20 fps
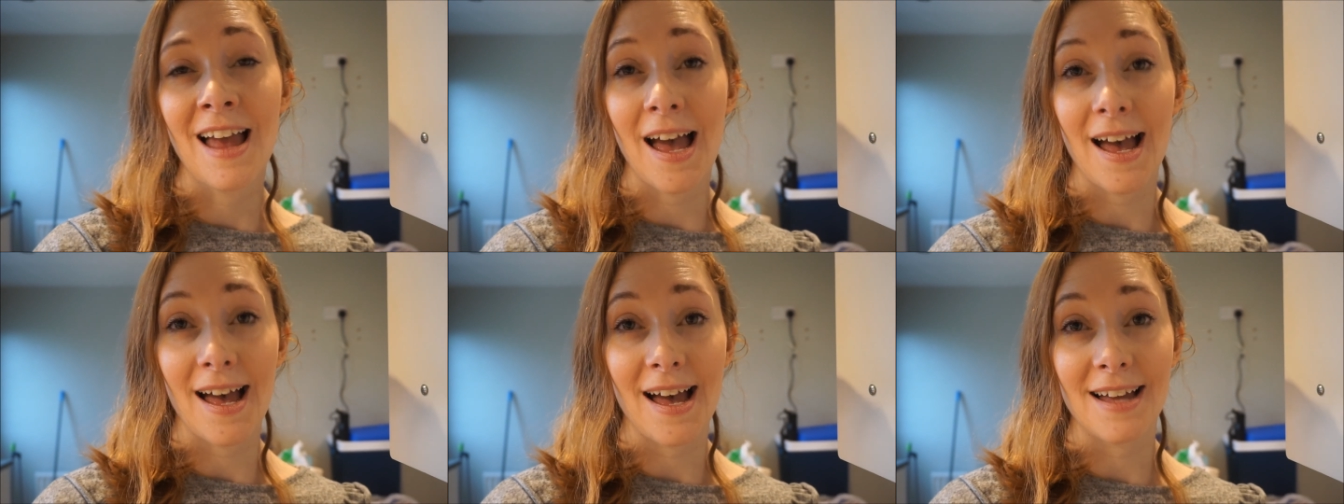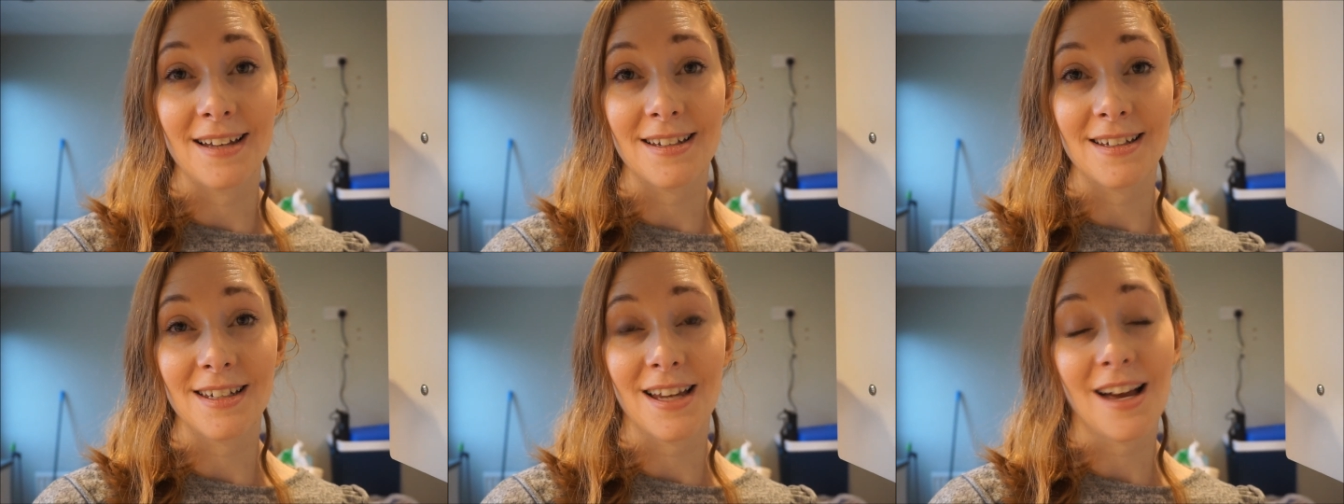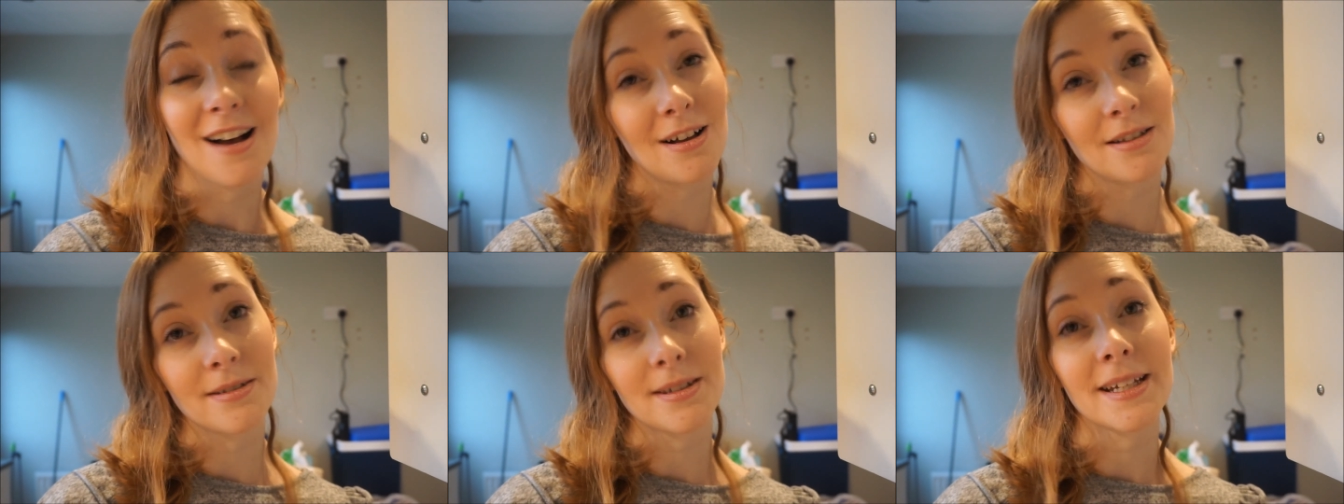and
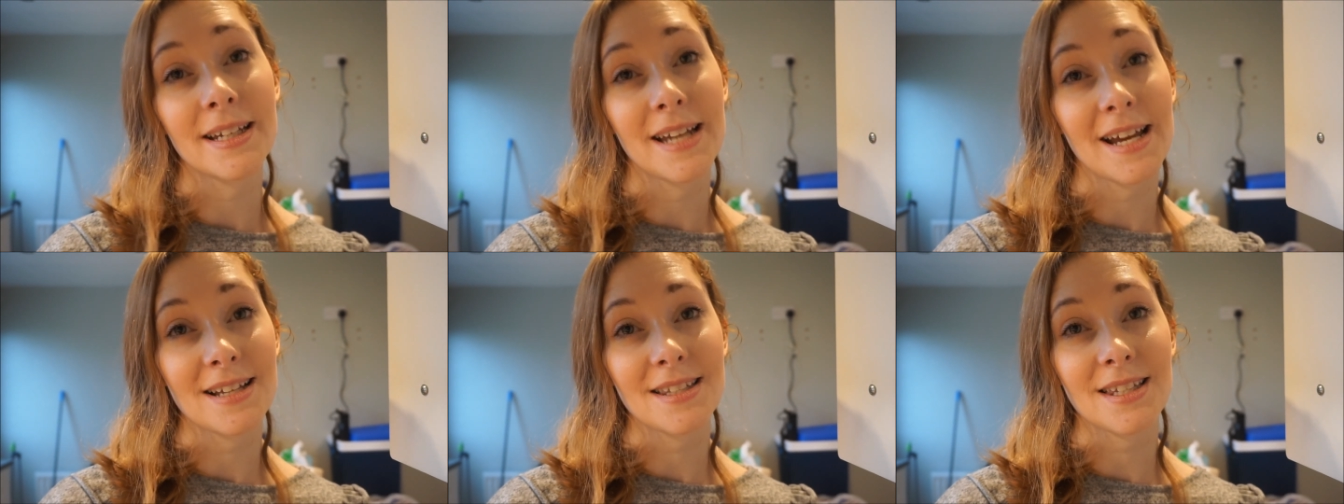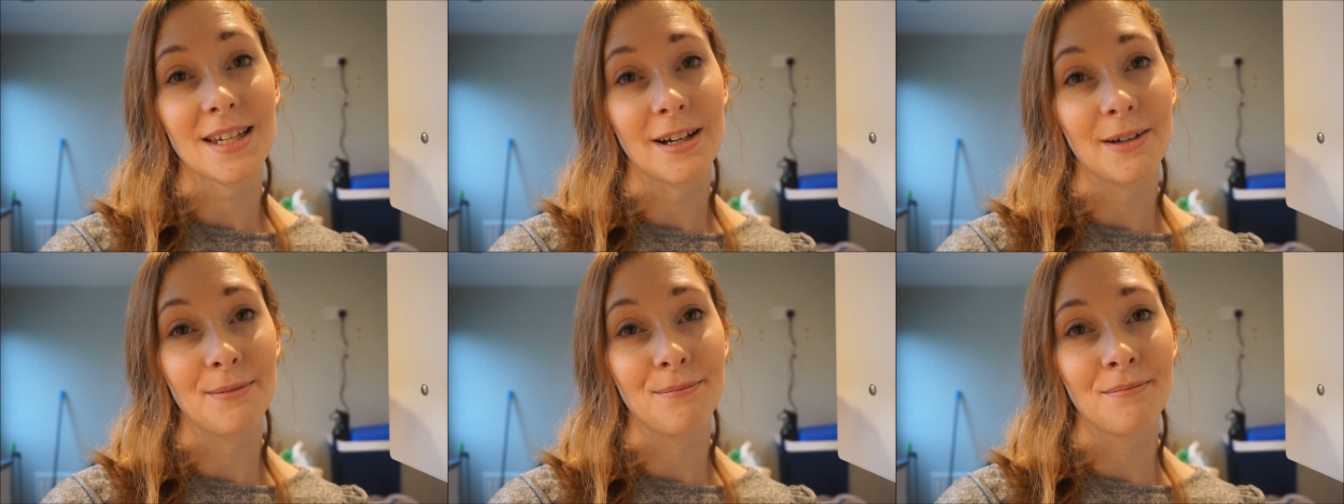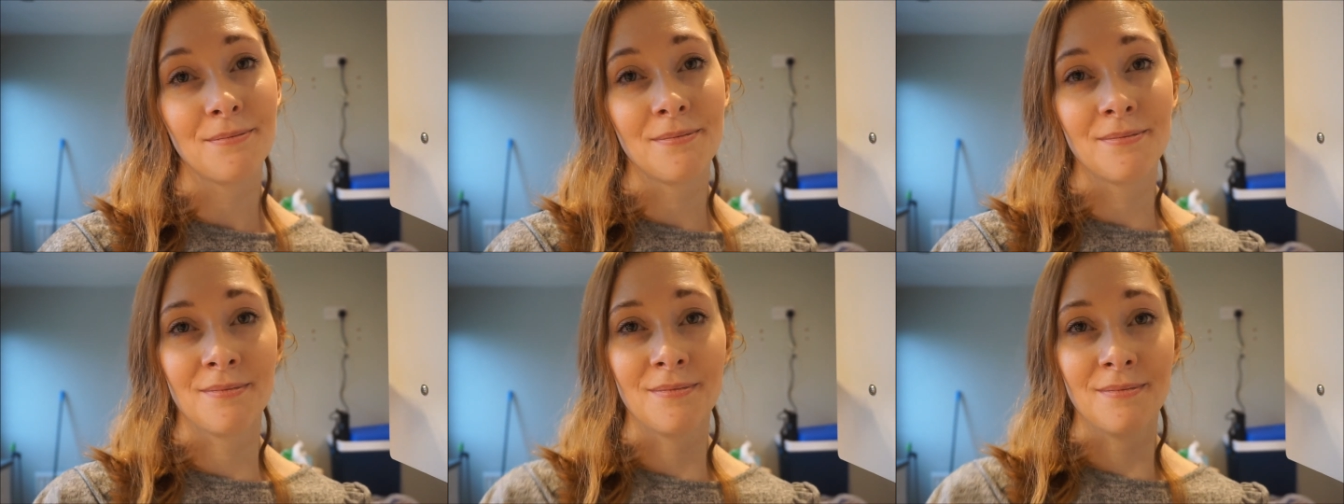I'll see you next time.
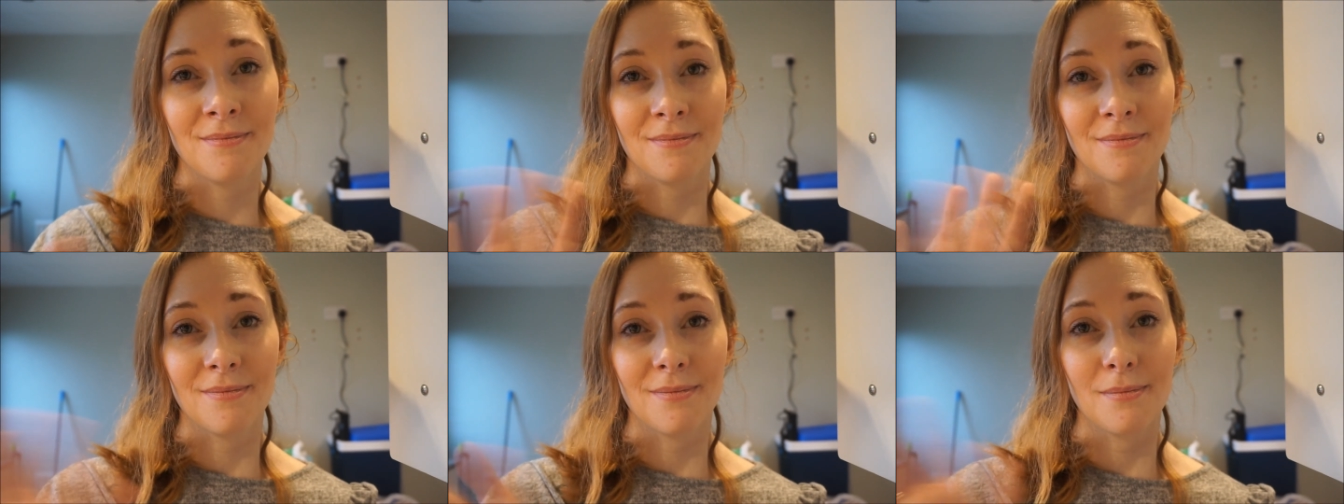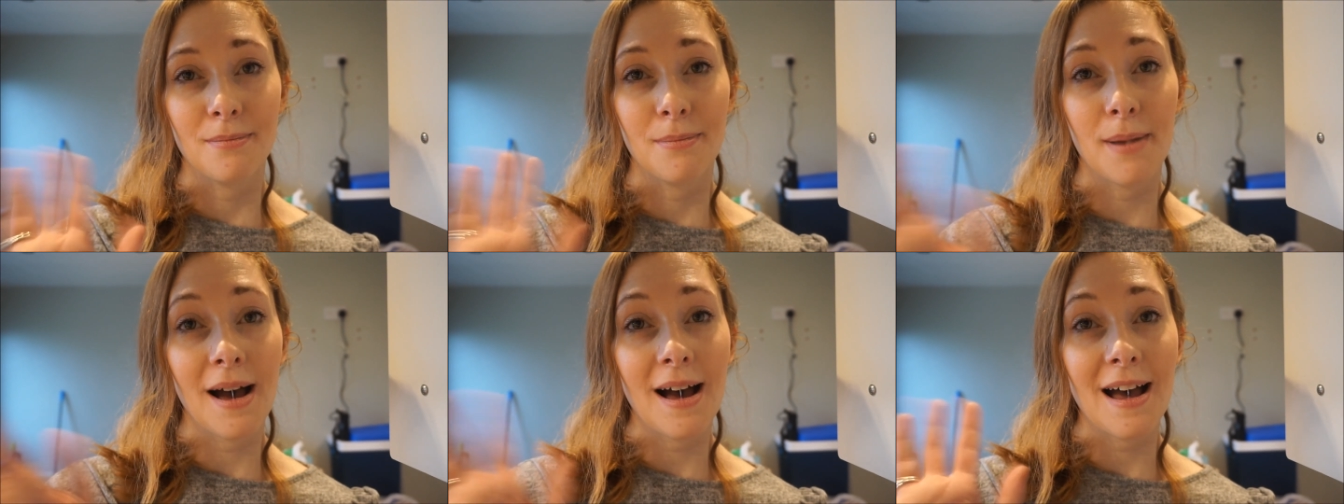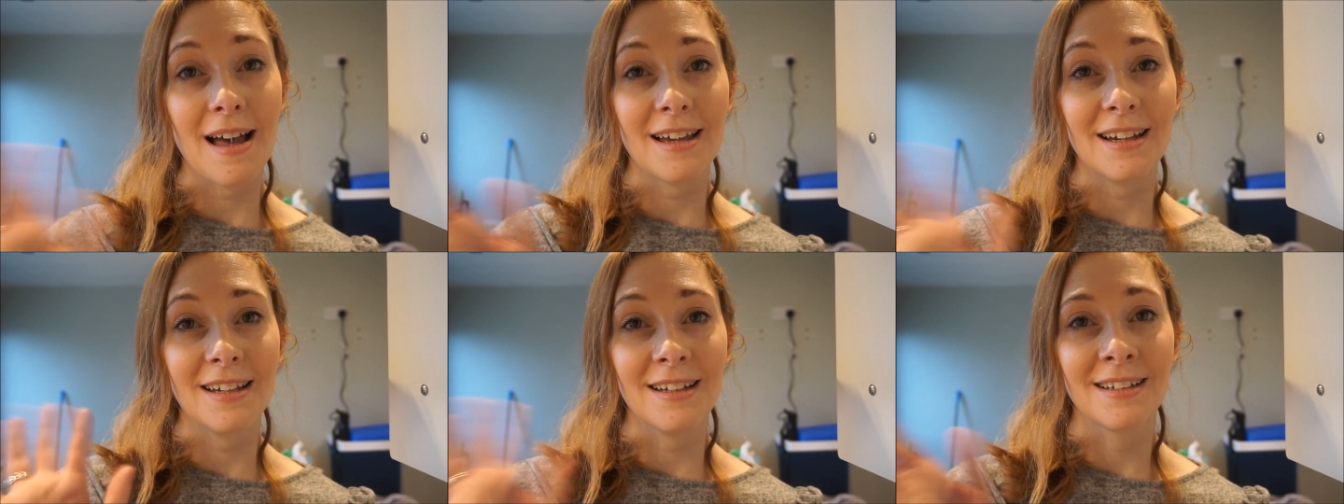
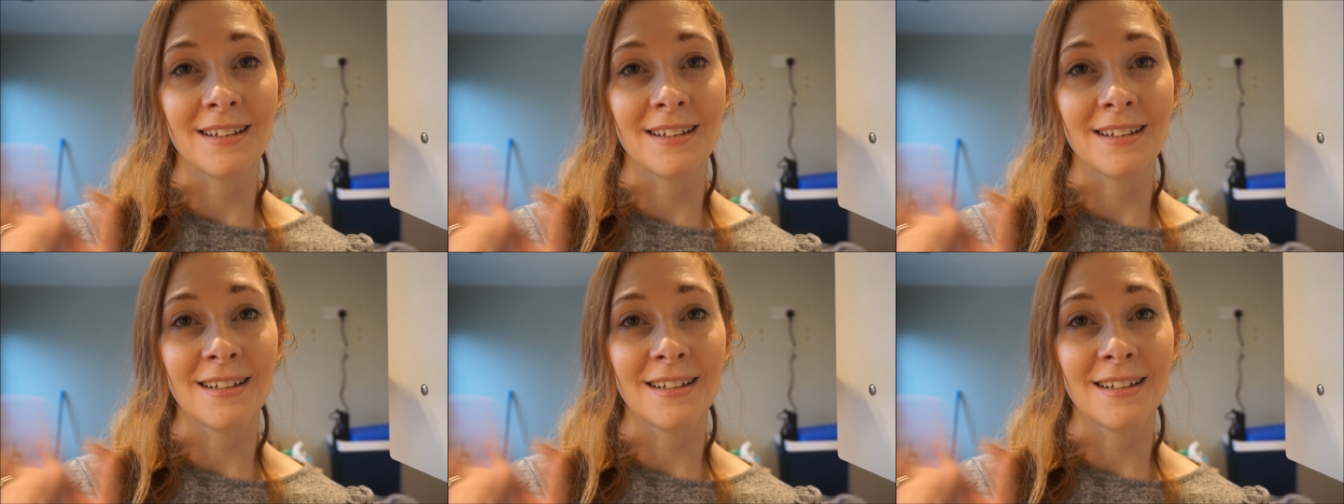Bye.